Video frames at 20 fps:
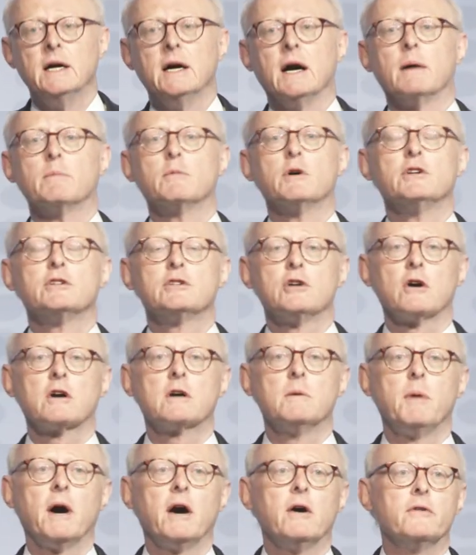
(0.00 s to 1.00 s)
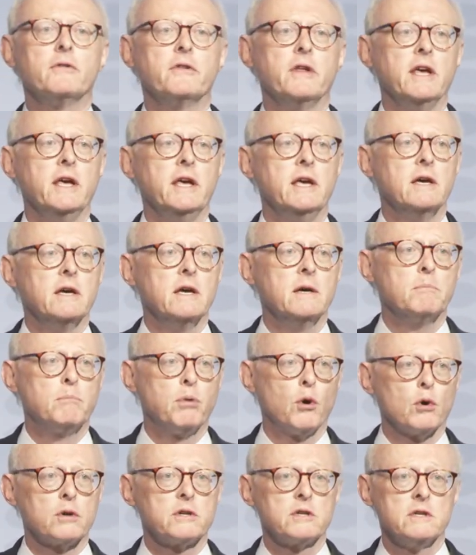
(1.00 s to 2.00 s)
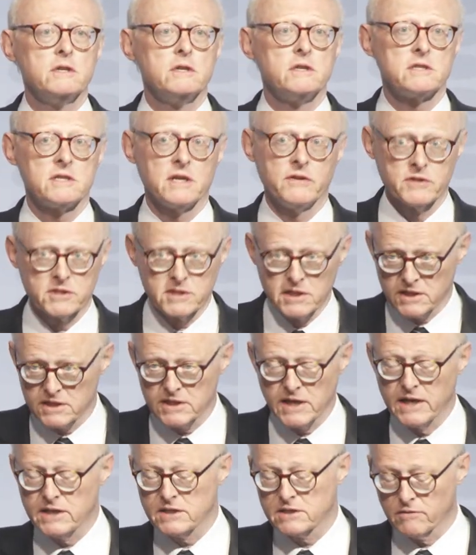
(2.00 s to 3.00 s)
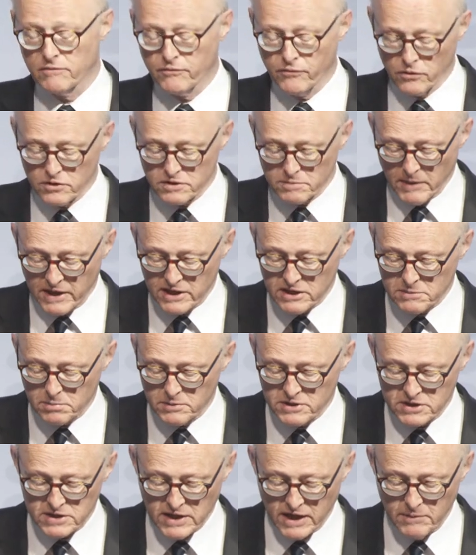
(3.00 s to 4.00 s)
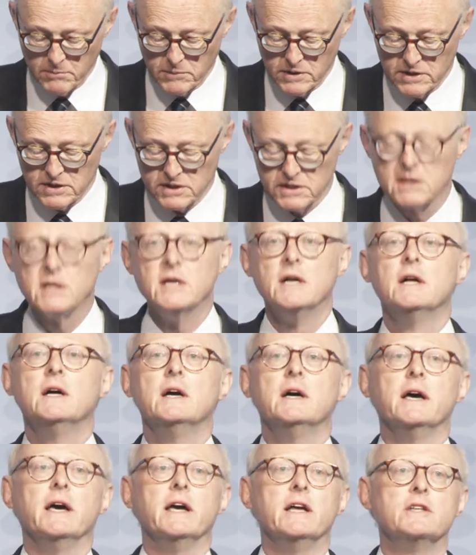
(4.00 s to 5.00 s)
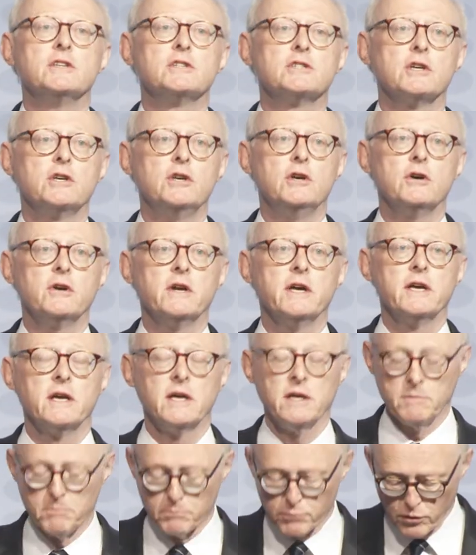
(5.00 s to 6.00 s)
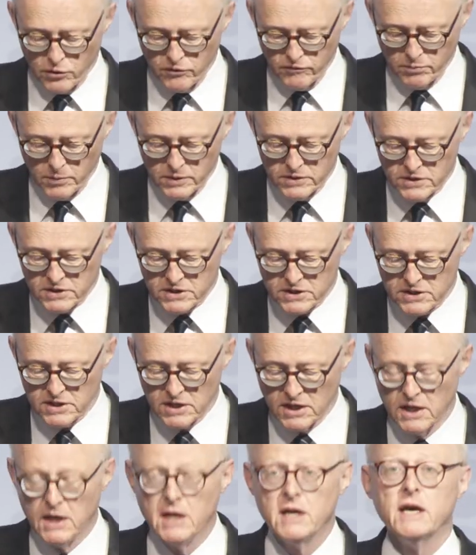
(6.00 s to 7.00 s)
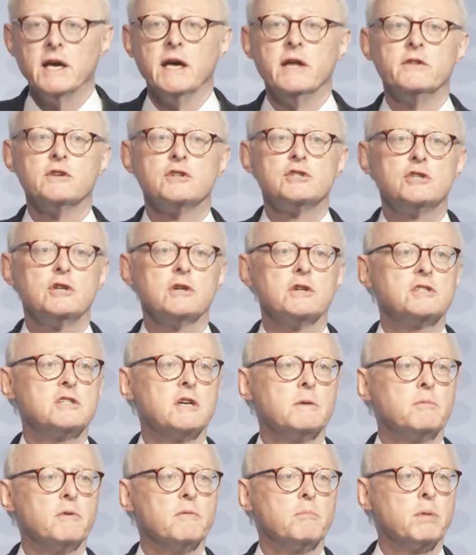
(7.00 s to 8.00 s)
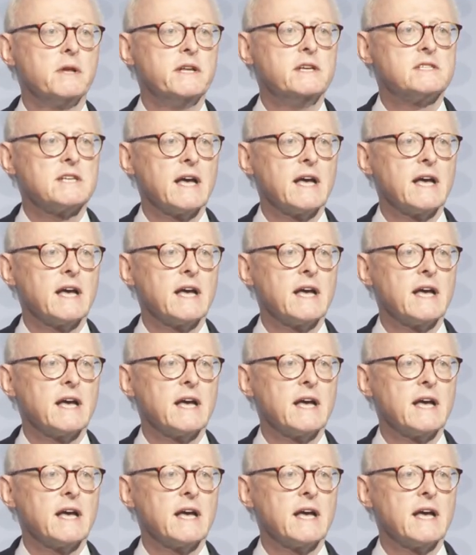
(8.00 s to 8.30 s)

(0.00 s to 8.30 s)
I'm going to talk about the importance and the success of force management statements in securing improvements in the stewardship of police